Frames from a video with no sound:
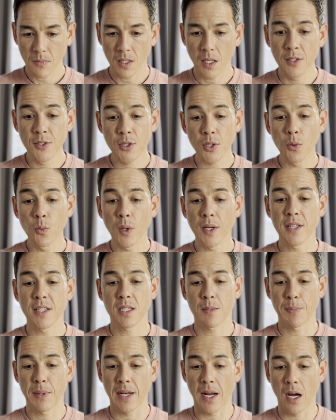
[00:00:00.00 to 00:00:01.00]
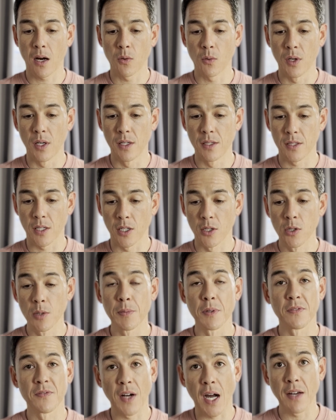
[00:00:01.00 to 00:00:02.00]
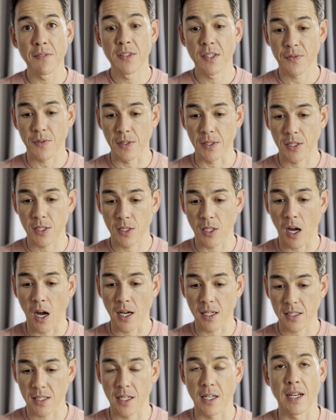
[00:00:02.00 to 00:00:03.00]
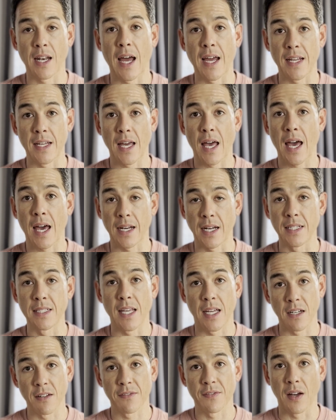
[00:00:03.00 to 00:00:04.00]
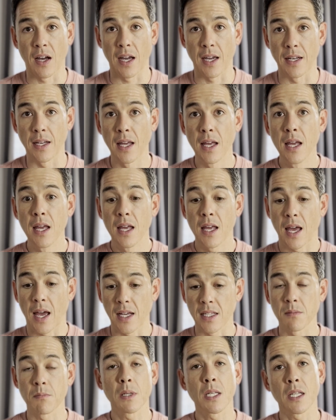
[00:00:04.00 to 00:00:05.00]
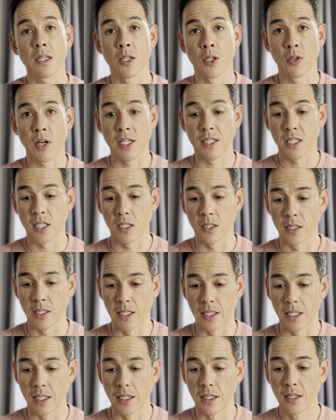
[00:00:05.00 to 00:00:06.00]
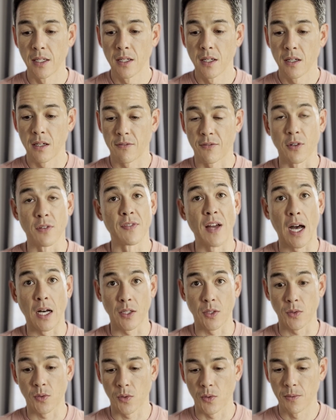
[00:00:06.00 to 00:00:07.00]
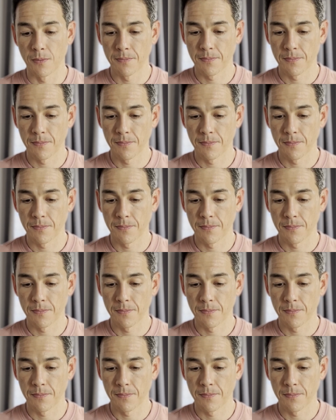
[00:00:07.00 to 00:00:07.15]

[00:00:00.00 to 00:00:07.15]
And so what it spit out was a group of five different stocks that it had identified as meeting the criteria for value.